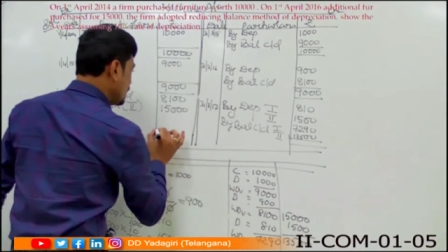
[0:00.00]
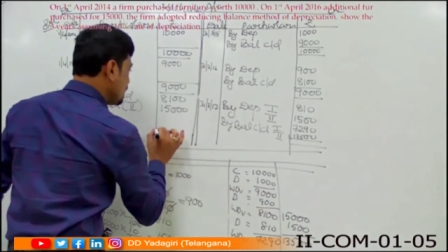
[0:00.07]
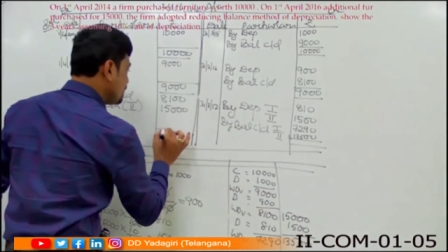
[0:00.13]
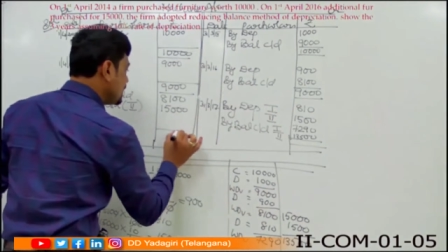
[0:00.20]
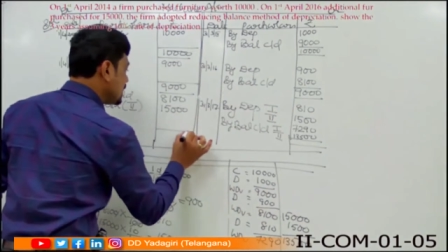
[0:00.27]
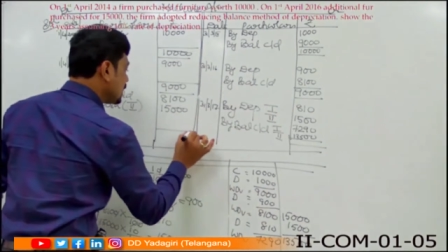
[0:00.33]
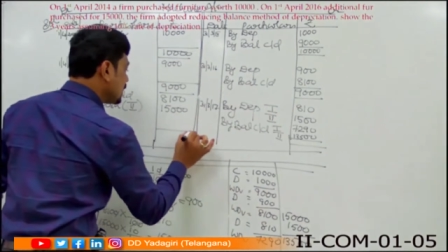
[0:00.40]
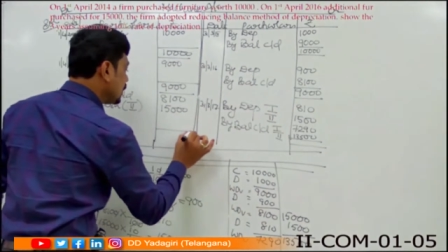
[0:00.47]

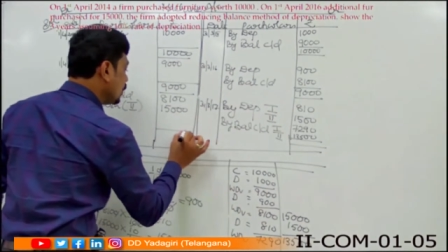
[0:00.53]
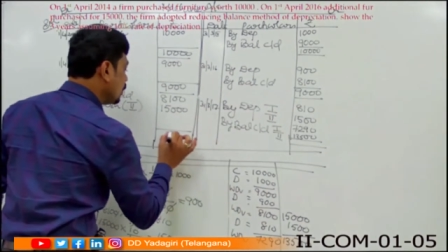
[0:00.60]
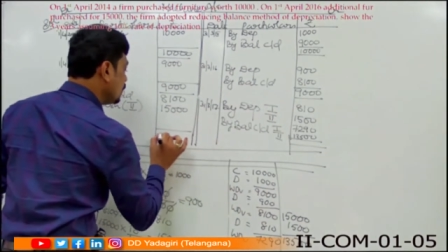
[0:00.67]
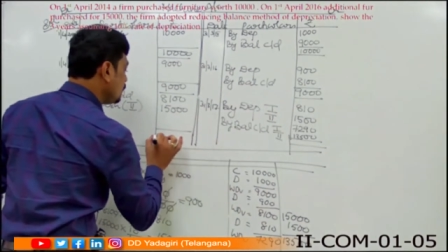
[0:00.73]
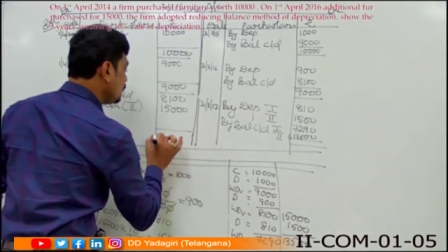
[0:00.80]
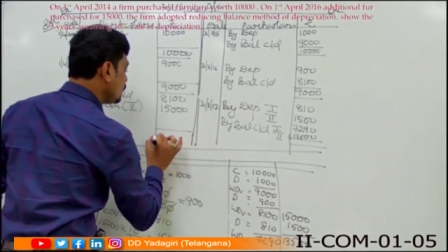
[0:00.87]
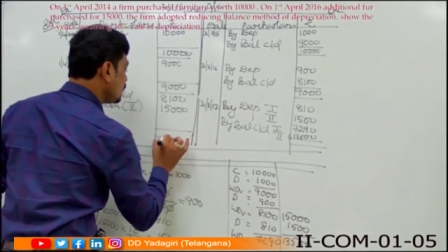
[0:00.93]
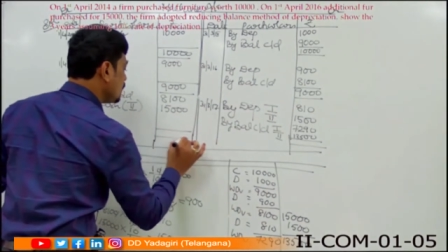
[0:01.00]
We
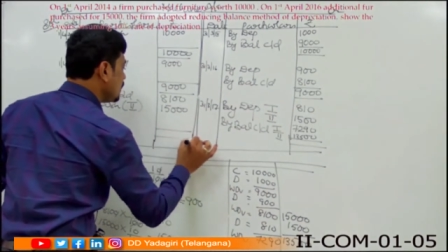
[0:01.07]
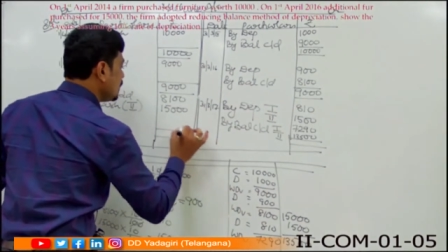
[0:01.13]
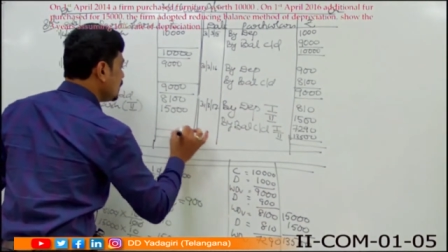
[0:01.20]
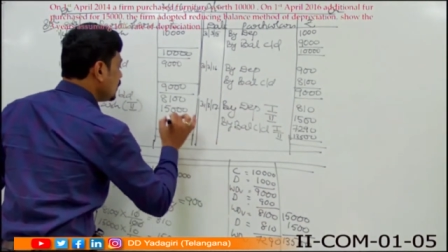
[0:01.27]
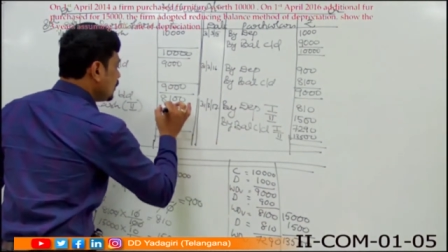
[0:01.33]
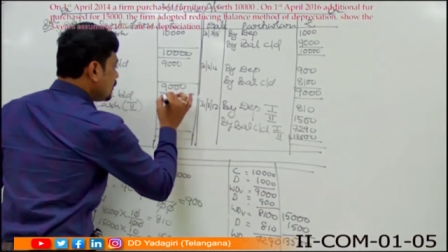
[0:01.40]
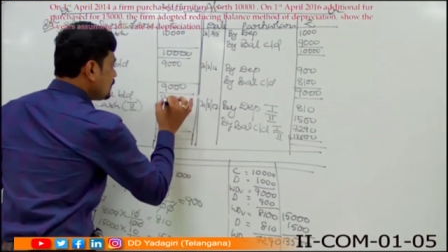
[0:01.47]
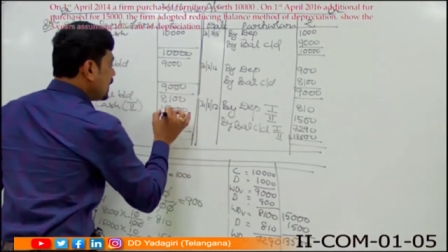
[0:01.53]
close
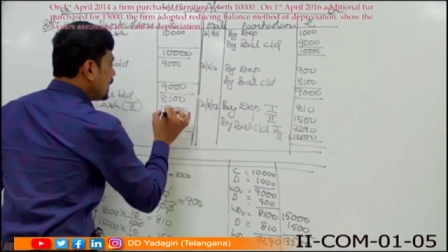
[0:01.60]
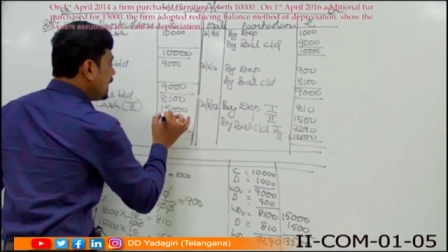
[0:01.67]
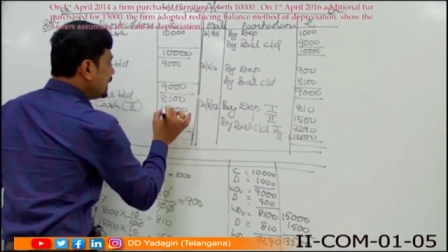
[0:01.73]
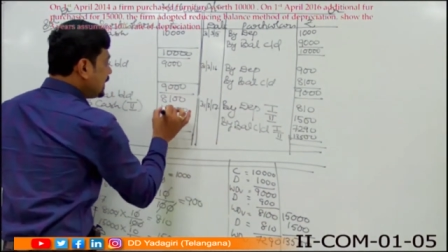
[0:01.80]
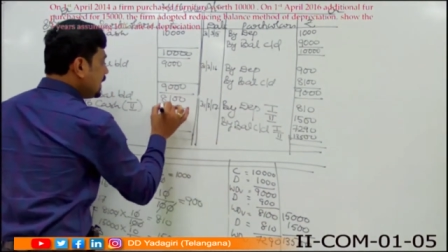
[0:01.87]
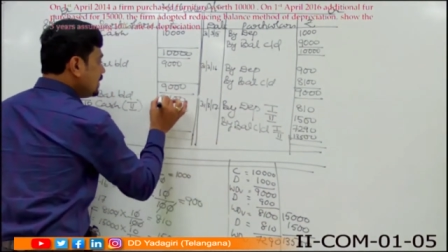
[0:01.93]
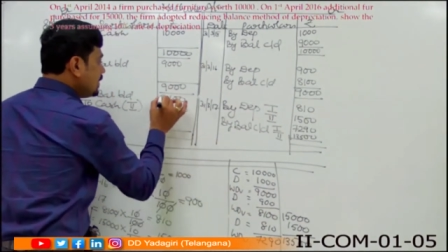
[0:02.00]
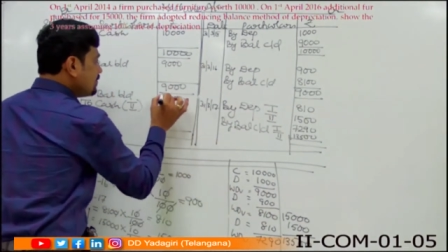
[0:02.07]

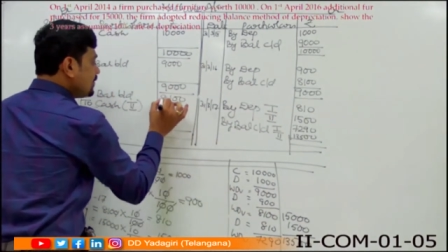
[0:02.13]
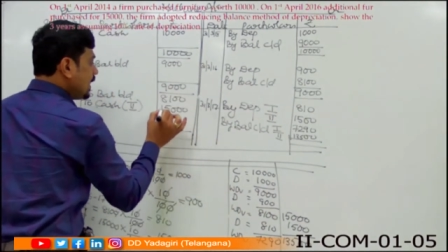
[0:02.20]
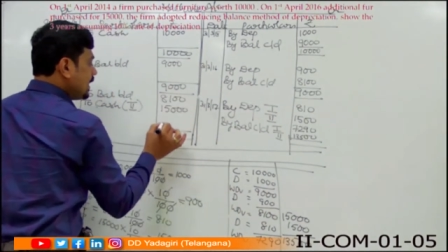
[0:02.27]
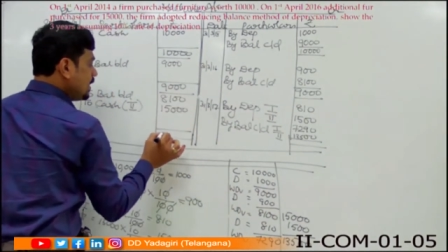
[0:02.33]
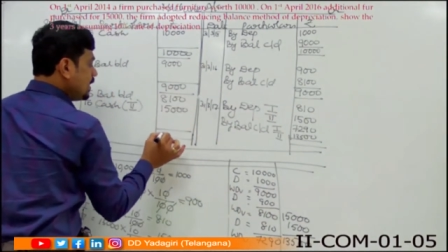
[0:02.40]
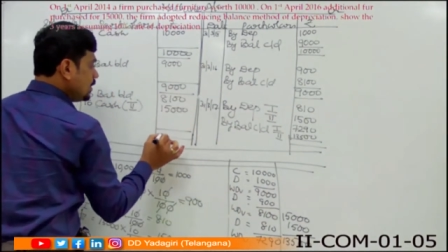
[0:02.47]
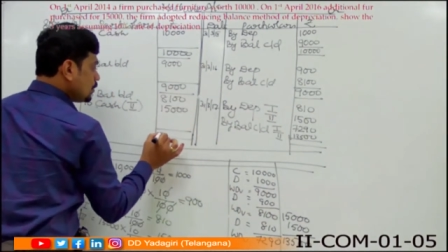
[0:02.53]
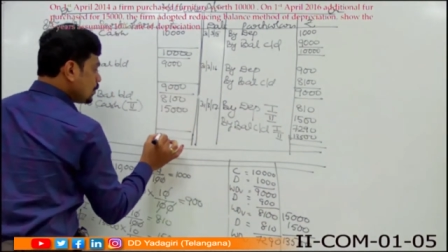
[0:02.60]
eighteen thousand five
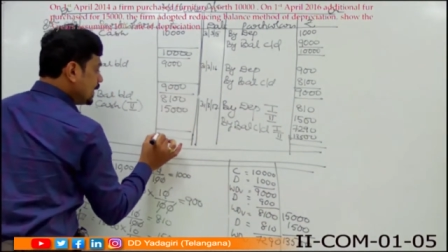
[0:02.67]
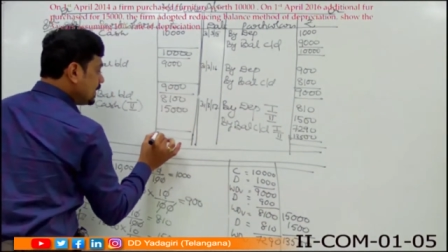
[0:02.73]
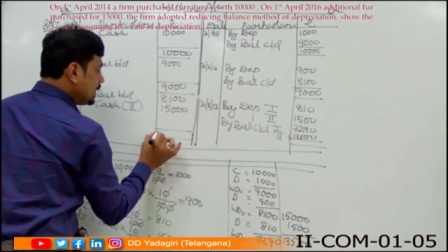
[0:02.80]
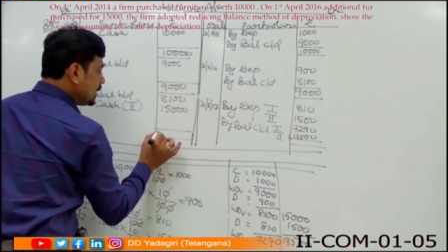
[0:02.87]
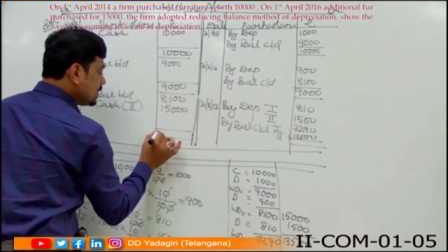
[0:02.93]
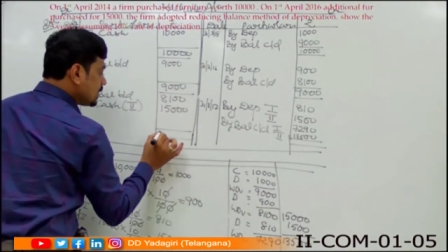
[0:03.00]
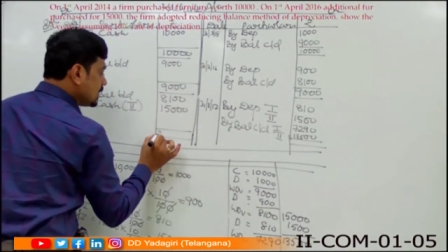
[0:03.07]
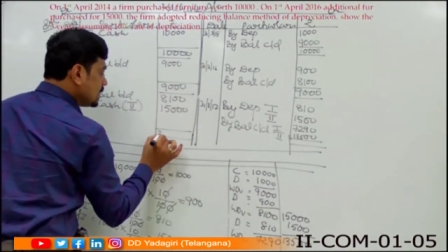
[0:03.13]
hundred
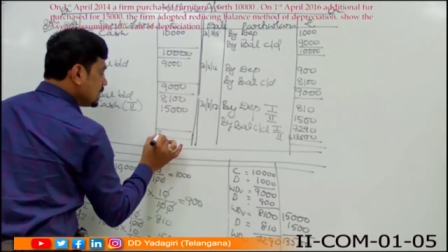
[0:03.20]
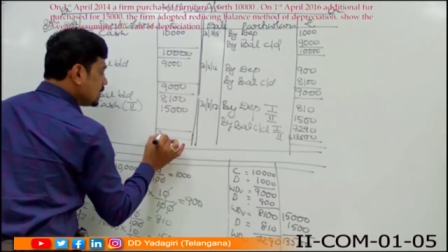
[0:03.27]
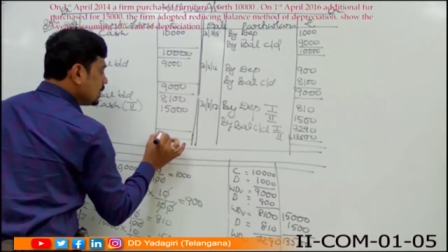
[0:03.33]
twenty-three.